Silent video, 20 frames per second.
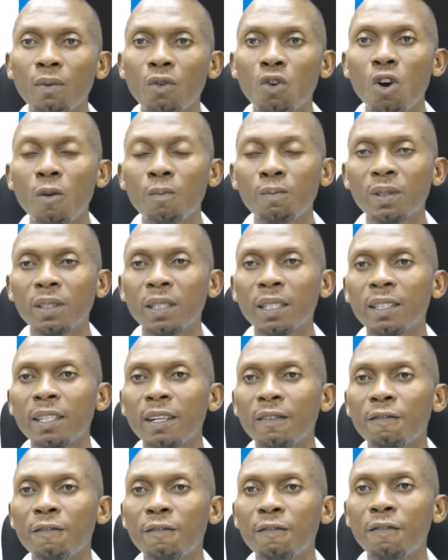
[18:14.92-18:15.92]
crops that
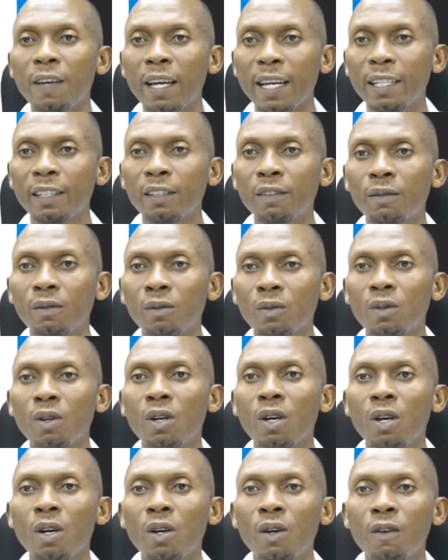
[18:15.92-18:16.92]
are fed,
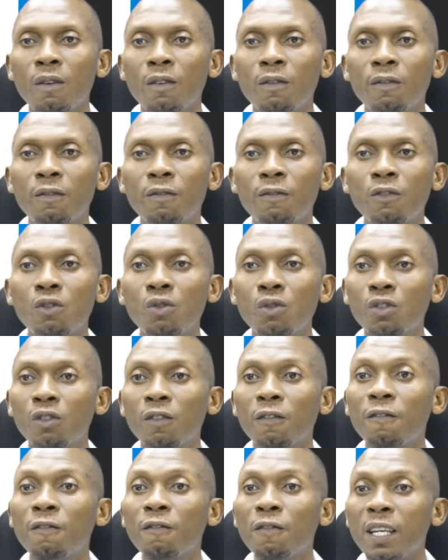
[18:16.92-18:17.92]
used
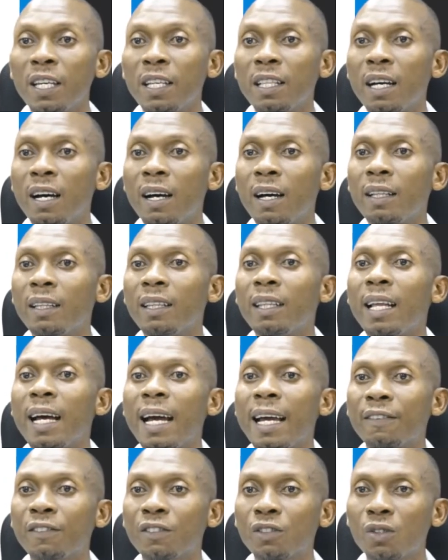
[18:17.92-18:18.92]
to feed our
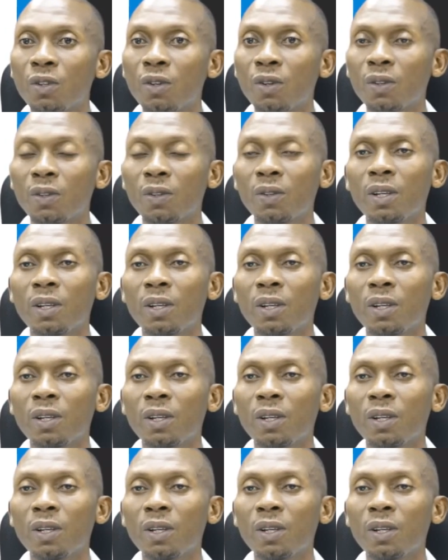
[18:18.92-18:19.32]
livestock,